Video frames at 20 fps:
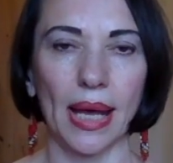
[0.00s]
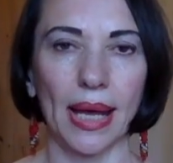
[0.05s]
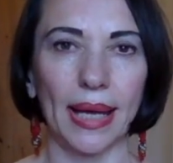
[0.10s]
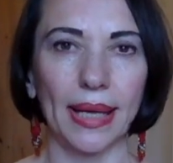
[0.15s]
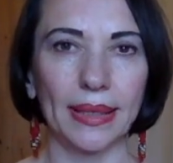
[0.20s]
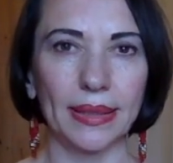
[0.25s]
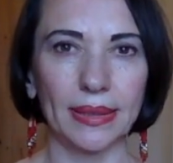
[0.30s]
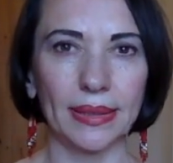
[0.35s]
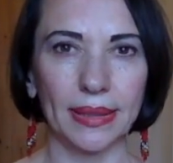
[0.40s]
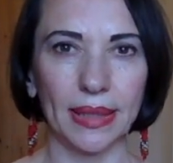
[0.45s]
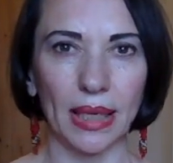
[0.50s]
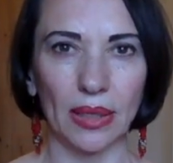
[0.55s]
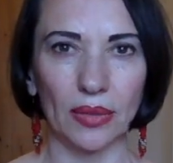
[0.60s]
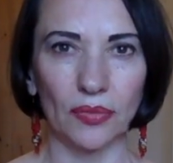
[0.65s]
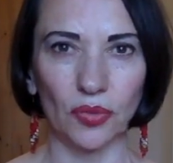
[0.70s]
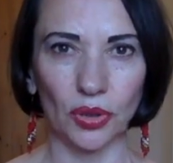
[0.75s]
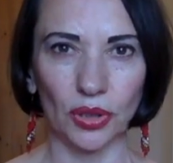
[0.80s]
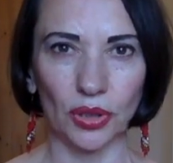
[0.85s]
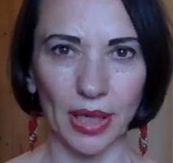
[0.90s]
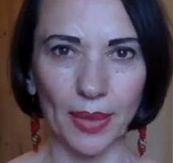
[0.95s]
And then
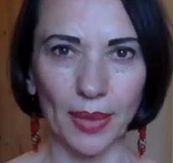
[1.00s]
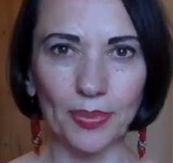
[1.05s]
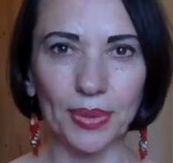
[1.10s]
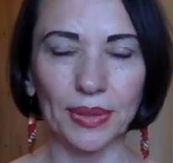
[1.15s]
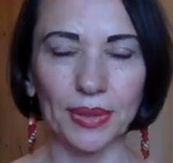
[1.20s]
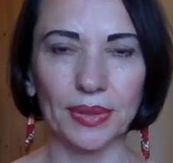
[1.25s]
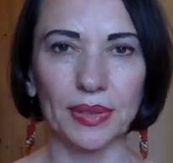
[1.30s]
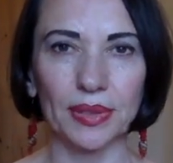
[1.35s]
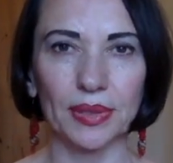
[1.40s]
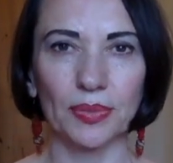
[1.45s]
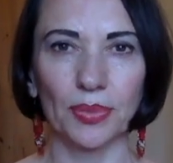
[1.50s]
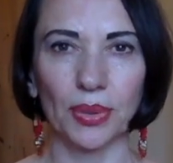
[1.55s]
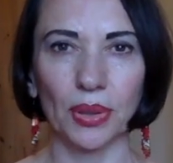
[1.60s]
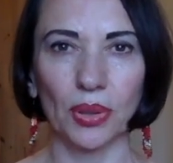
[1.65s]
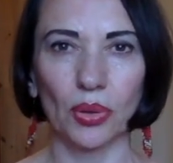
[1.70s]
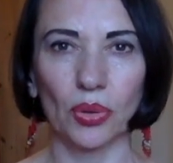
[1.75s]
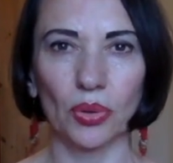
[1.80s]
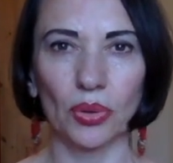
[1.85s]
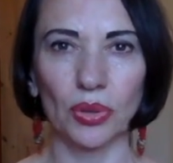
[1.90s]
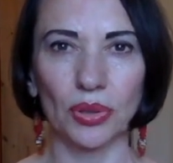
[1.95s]
what happens,
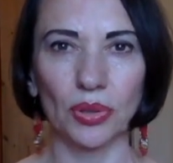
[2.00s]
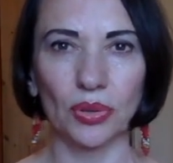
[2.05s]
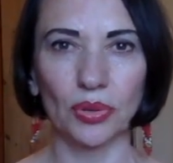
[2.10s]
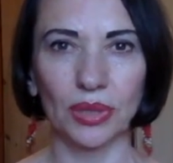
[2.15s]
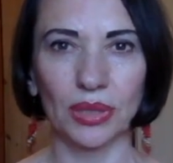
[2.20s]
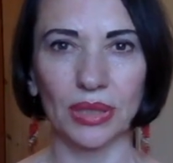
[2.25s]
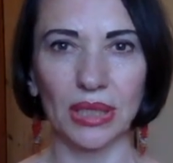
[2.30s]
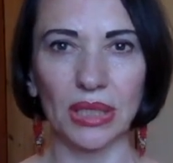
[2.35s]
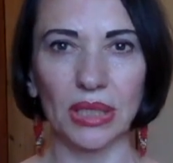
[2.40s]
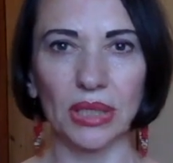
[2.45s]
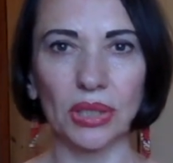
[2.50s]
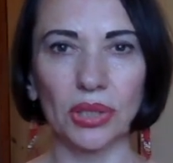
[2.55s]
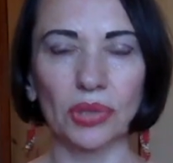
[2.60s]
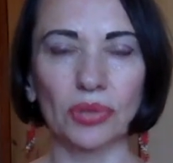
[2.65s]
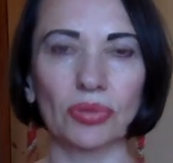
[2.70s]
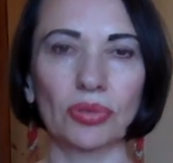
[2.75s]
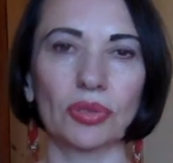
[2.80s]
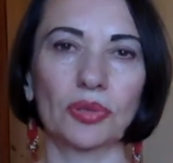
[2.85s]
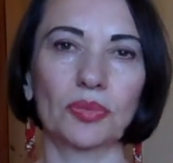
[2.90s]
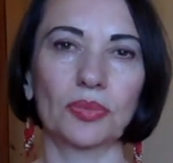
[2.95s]
because coordination
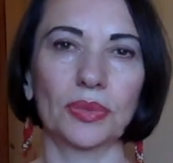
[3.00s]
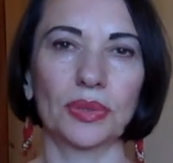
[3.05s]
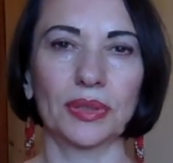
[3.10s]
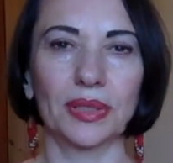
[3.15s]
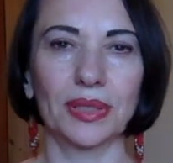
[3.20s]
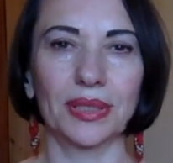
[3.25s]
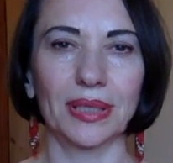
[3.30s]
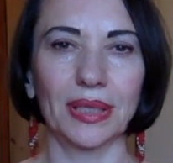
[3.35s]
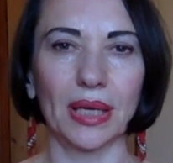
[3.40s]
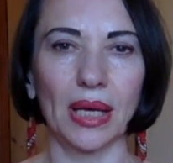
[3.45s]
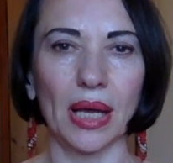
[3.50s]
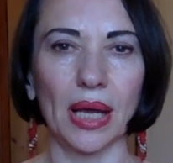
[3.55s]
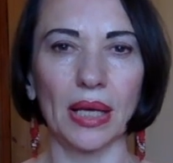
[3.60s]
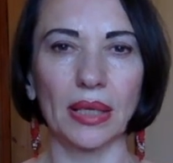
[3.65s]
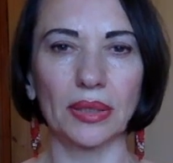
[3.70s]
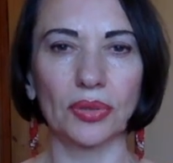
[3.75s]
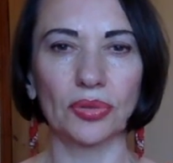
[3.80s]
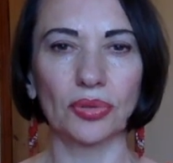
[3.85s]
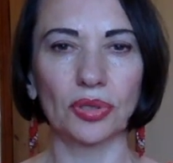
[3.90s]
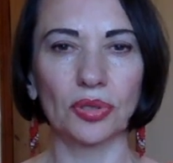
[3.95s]
treatments, they are
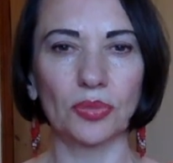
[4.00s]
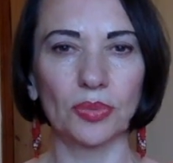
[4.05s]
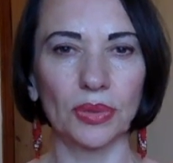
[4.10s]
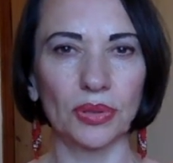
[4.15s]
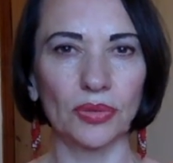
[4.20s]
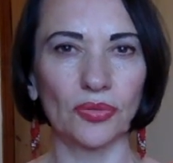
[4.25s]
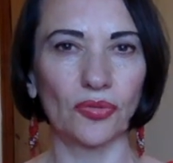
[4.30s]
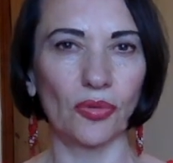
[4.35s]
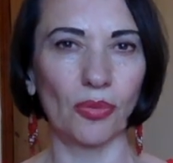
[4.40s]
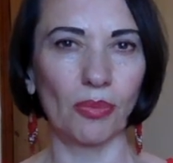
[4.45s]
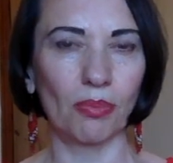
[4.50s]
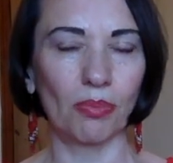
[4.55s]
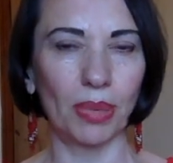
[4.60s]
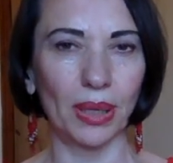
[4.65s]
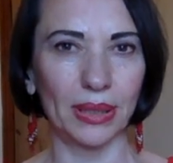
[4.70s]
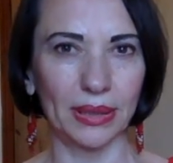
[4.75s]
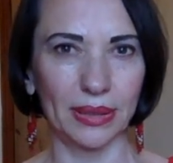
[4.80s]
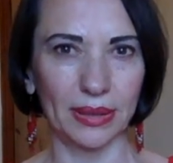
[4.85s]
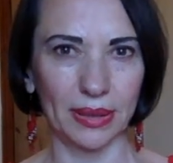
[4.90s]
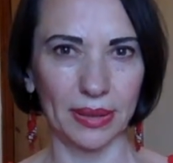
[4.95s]
treatment for
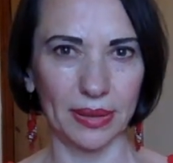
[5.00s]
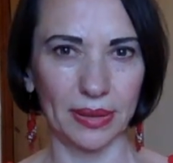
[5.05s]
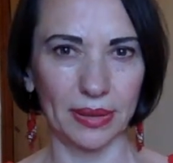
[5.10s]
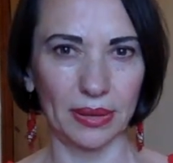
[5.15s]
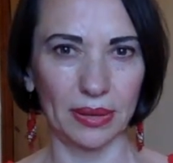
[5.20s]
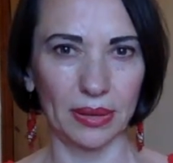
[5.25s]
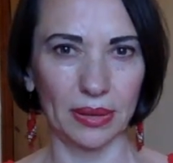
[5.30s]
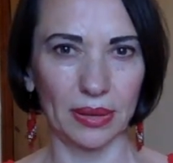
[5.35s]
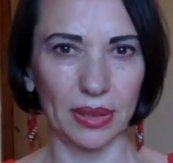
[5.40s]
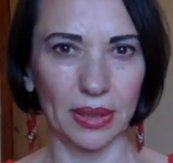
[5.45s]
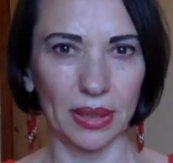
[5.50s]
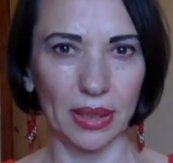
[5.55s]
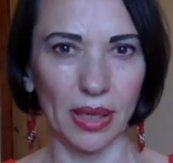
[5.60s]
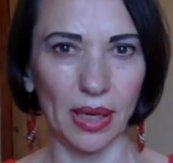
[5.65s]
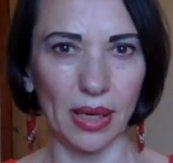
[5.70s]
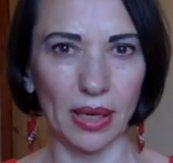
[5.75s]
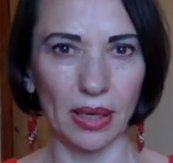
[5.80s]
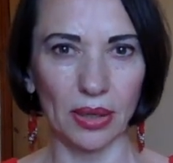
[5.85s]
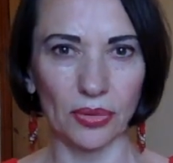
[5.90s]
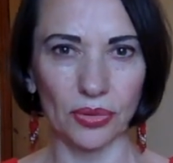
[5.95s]
balancing, they
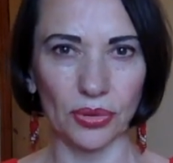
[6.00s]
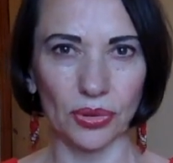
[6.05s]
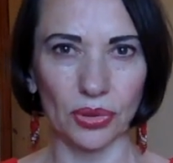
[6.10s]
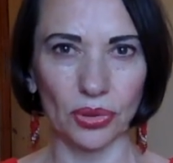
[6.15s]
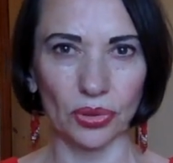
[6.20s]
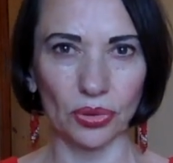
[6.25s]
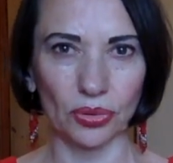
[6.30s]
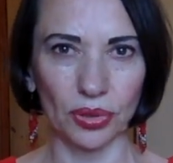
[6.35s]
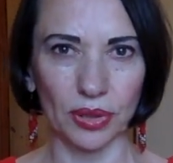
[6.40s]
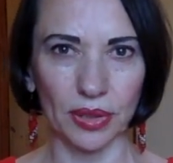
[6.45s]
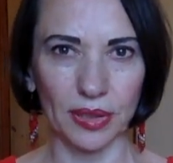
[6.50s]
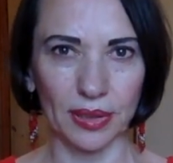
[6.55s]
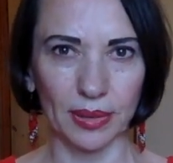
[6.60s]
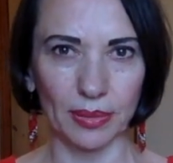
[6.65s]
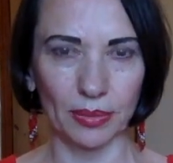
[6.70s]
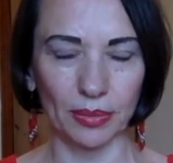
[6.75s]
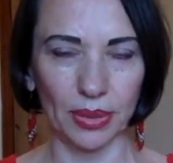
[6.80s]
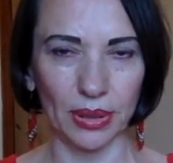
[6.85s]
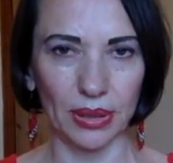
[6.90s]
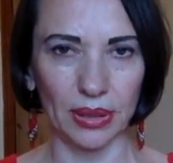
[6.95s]
are restoring
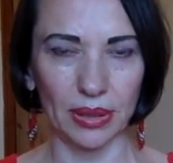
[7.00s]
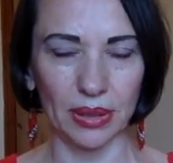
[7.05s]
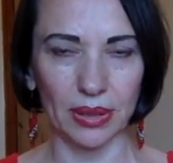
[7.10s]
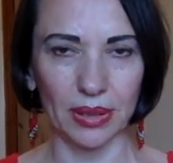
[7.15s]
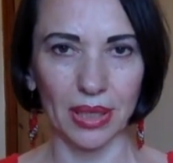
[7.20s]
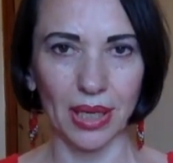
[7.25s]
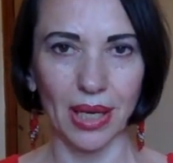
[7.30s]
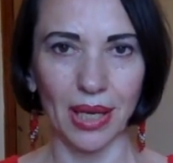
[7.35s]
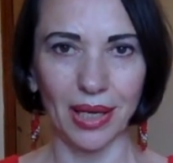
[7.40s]
some balance.